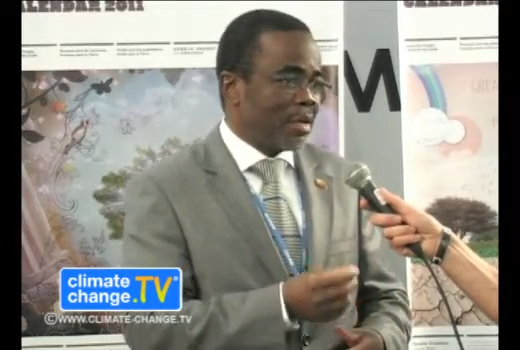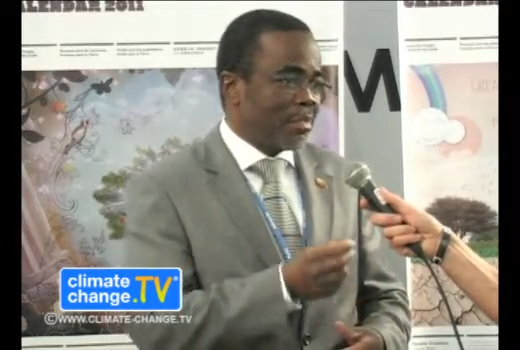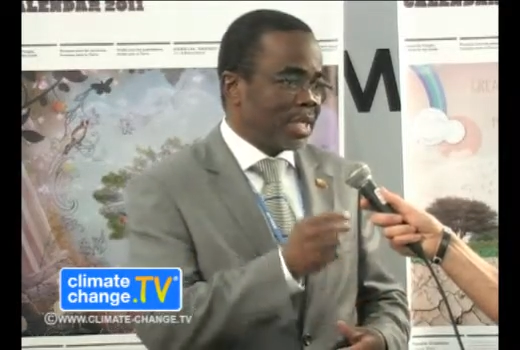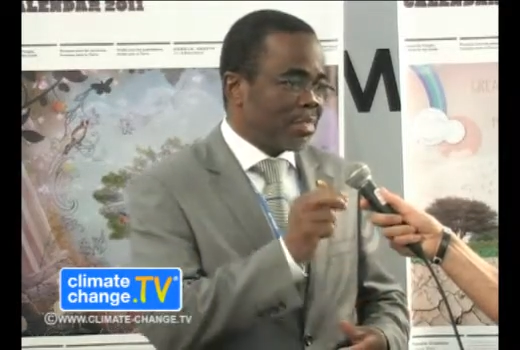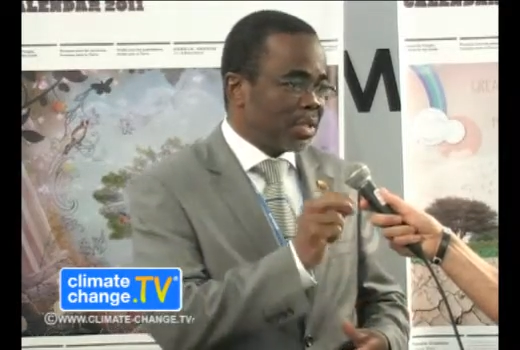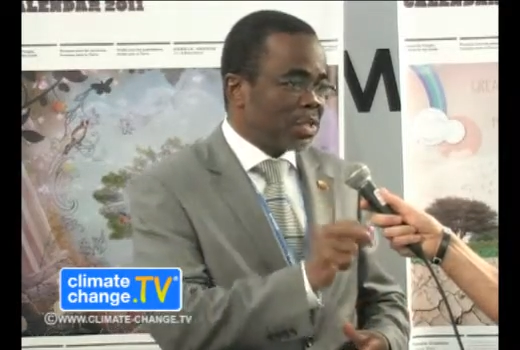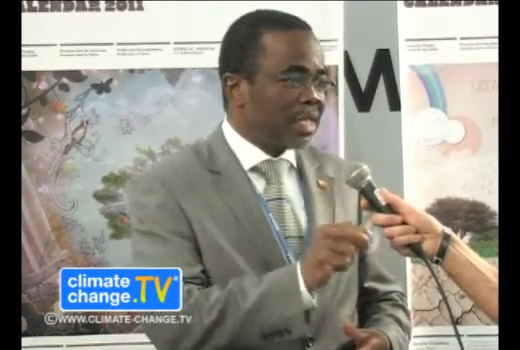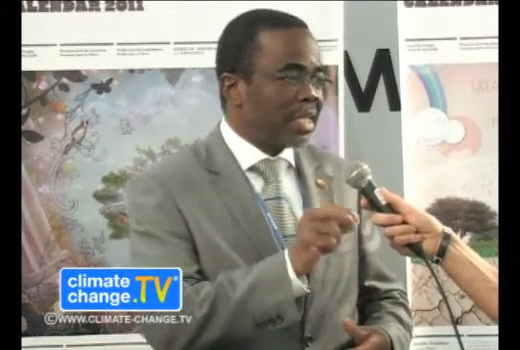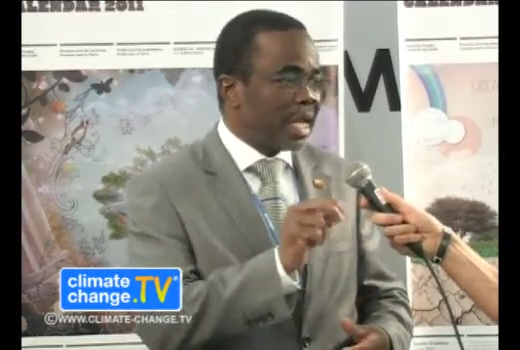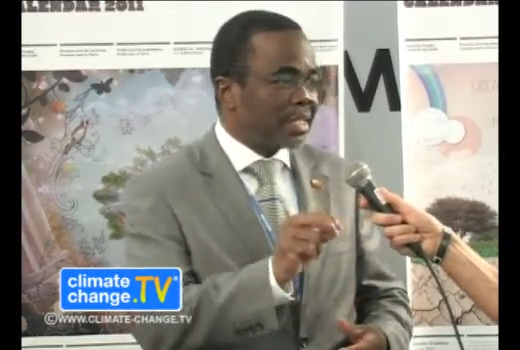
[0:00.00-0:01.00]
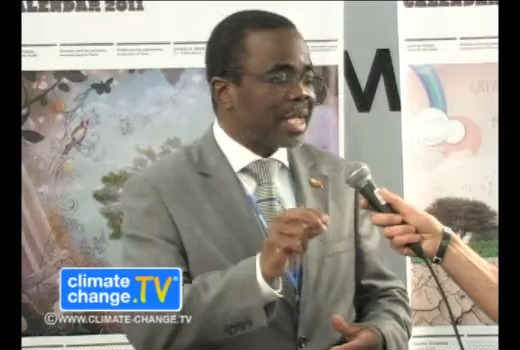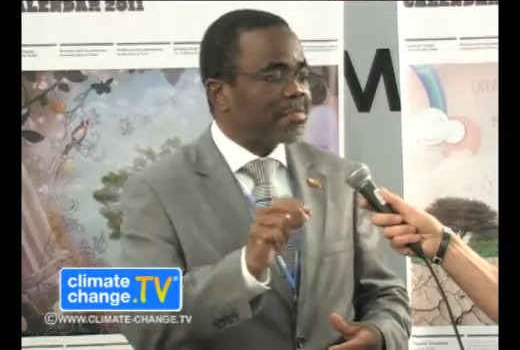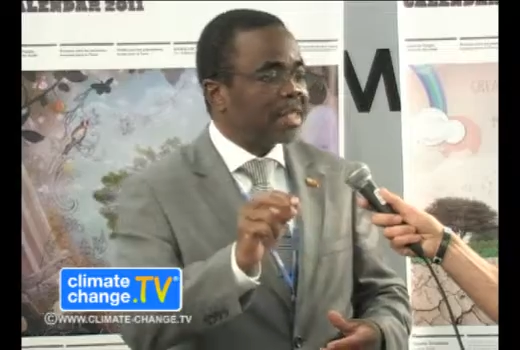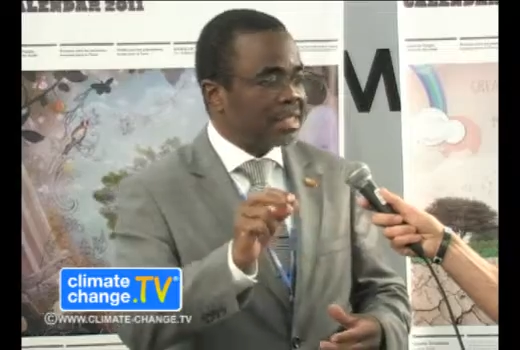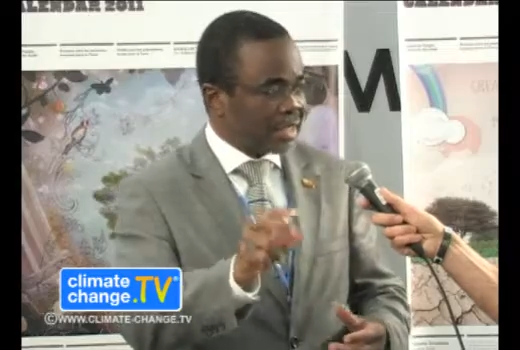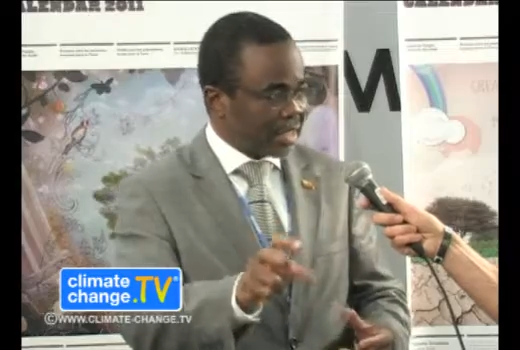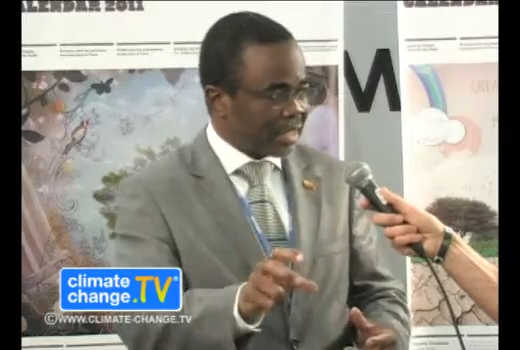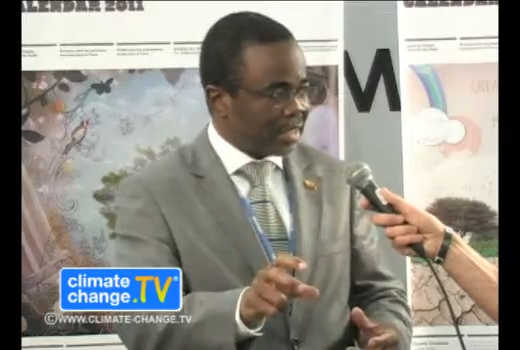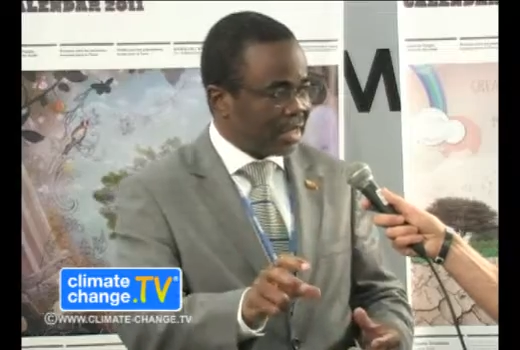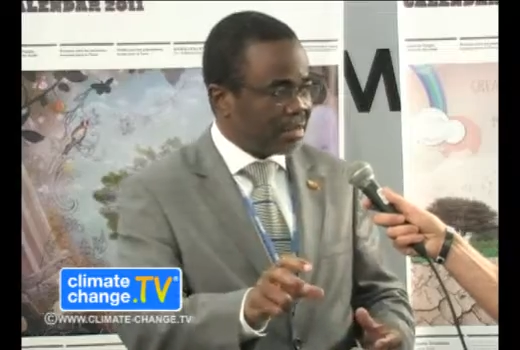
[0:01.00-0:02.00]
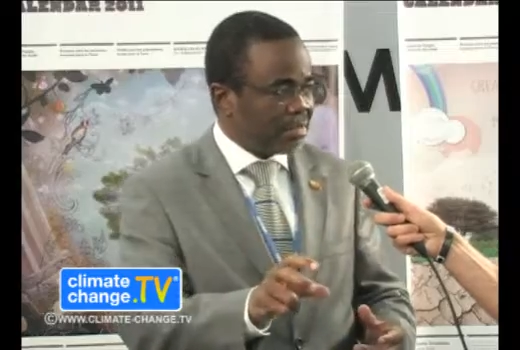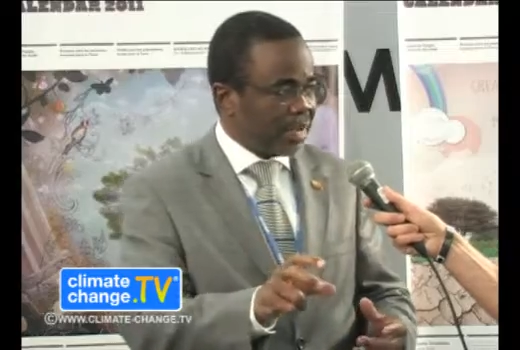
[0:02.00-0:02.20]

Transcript: But because the land has been degraded